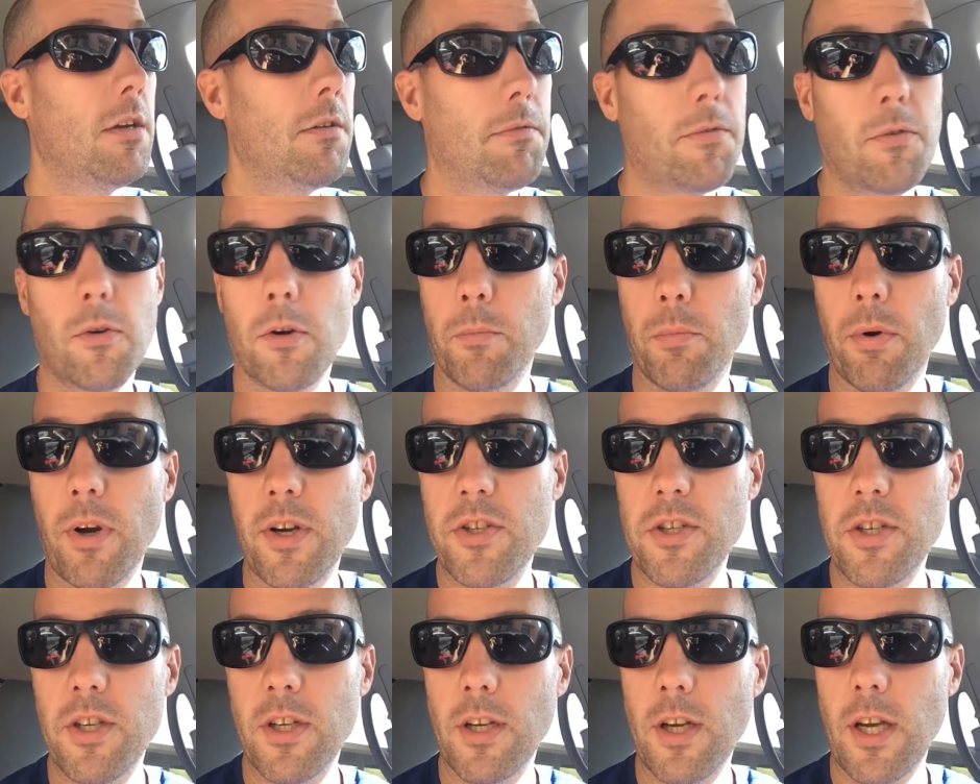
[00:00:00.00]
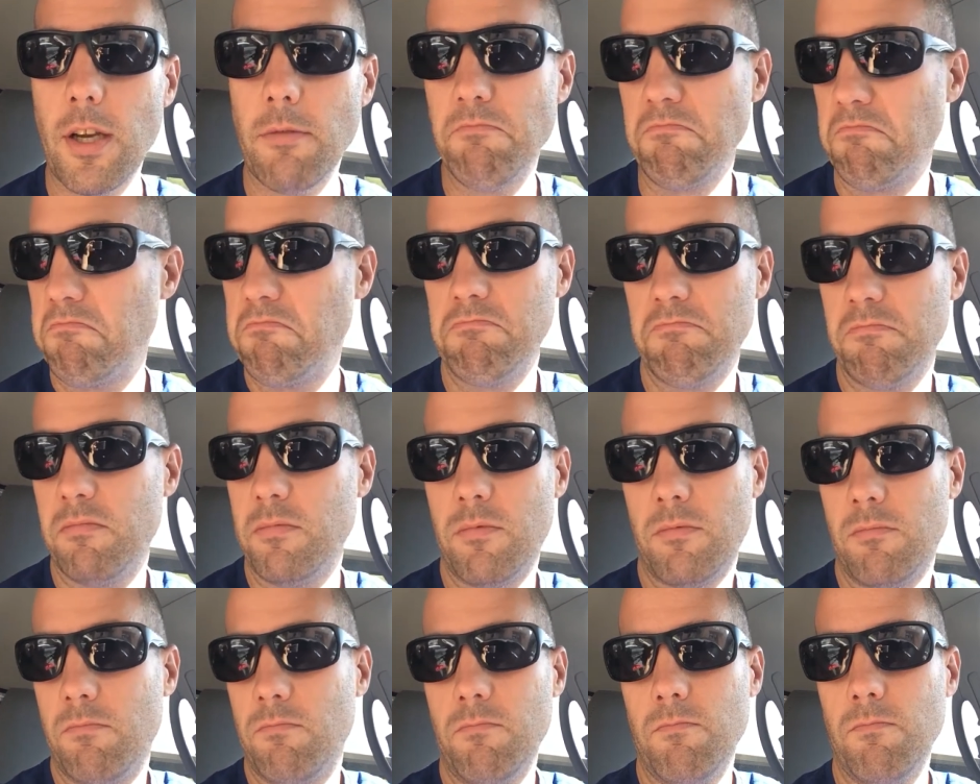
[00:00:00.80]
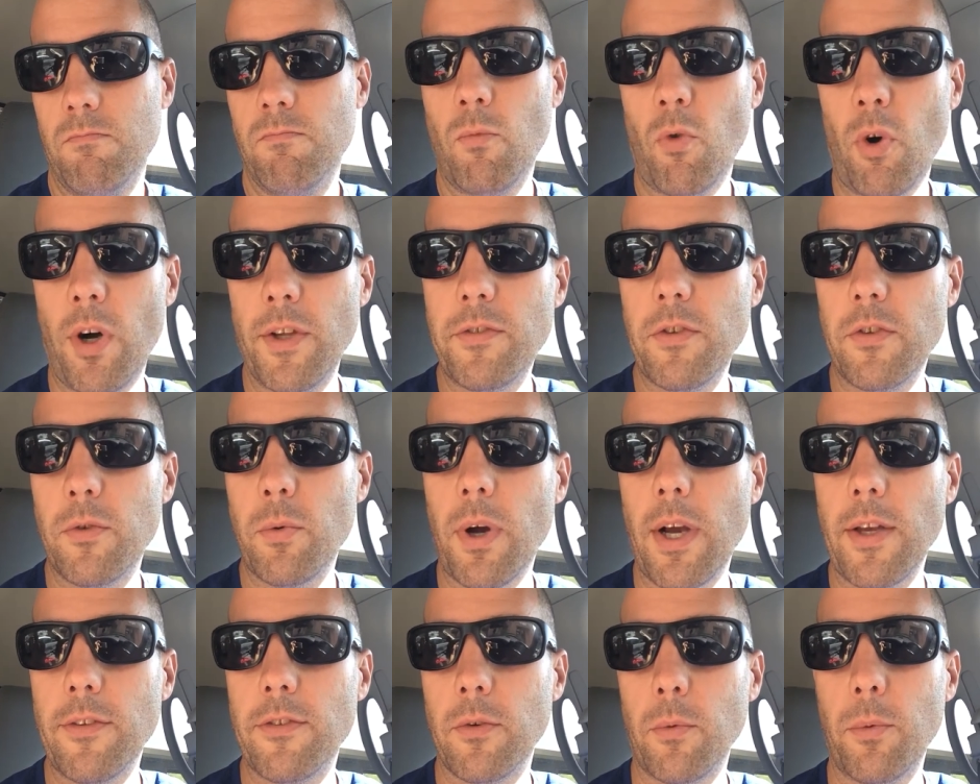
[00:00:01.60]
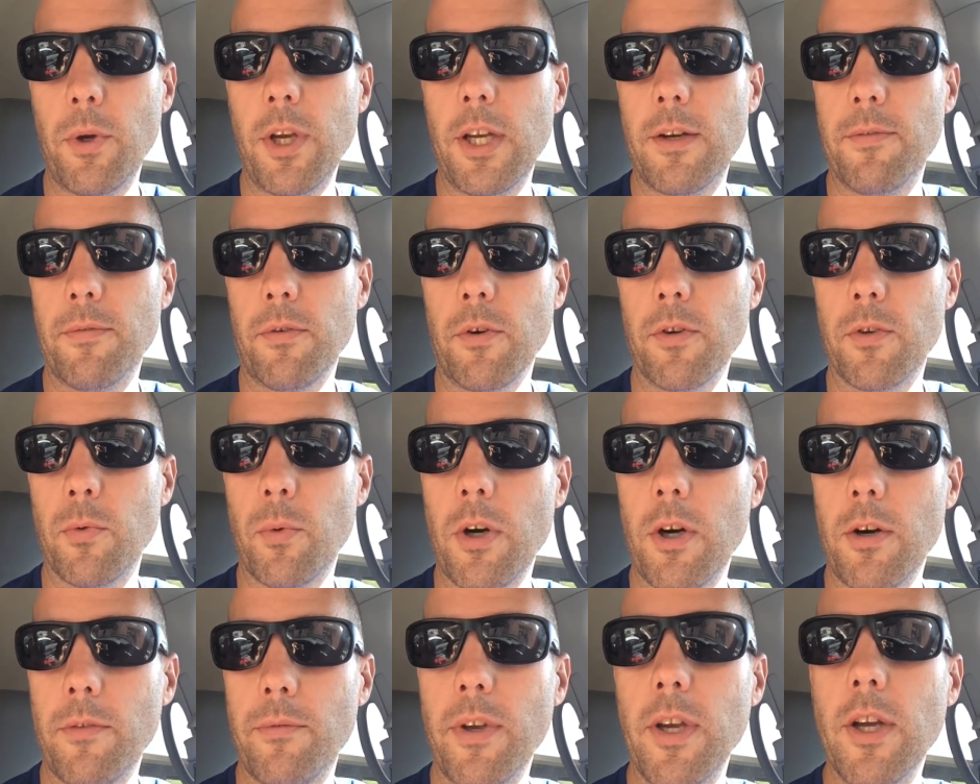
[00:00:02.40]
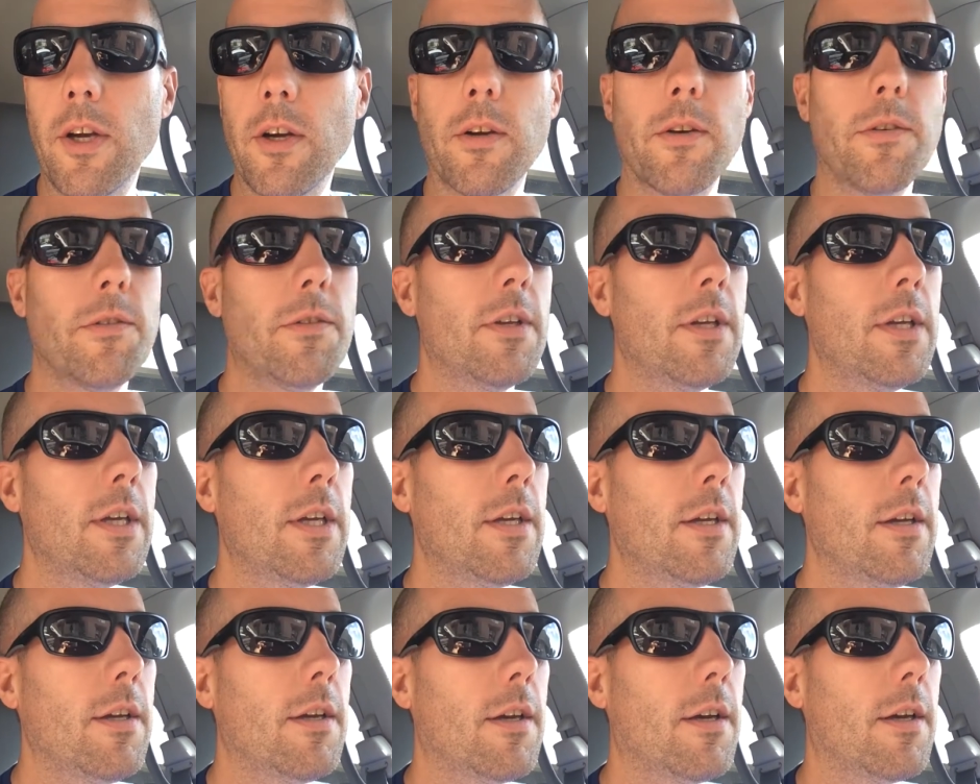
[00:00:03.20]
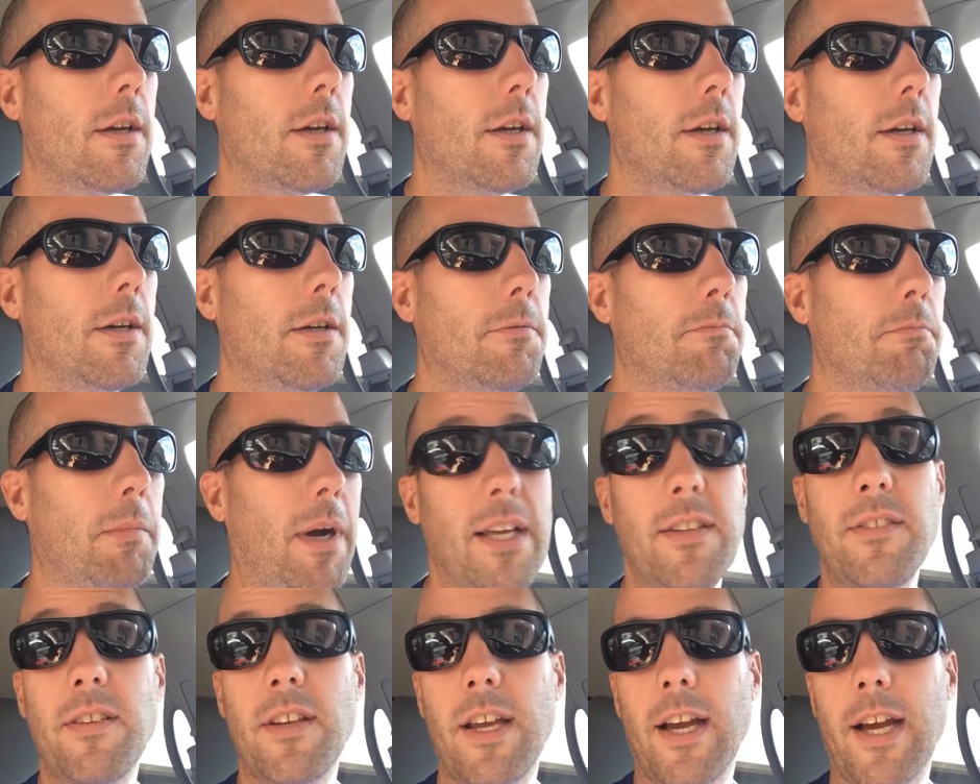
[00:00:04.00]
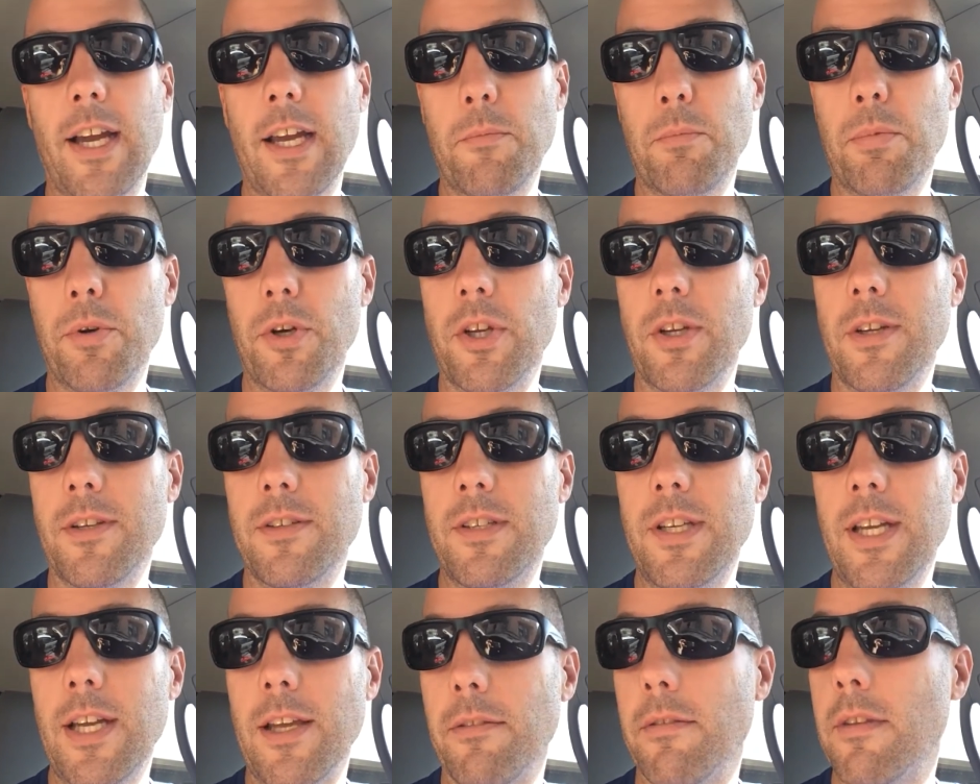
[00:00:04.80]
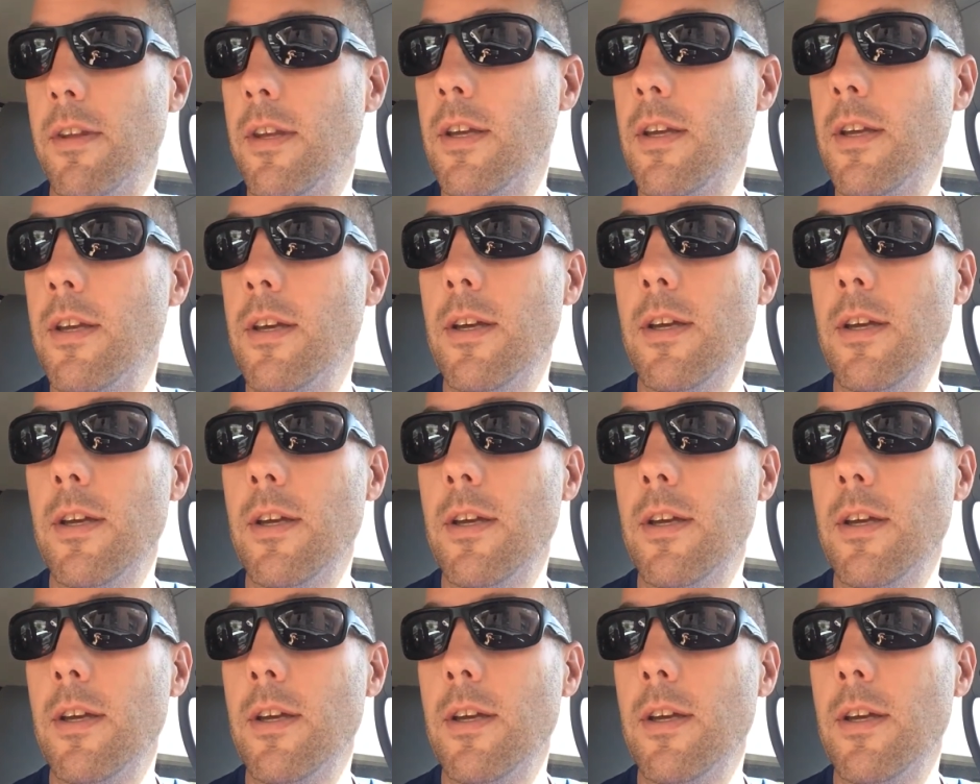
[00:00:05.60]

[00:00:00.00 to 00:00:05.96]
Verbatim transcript: For brushing once or twice a week for 12 years, I say I have pretty good teeth.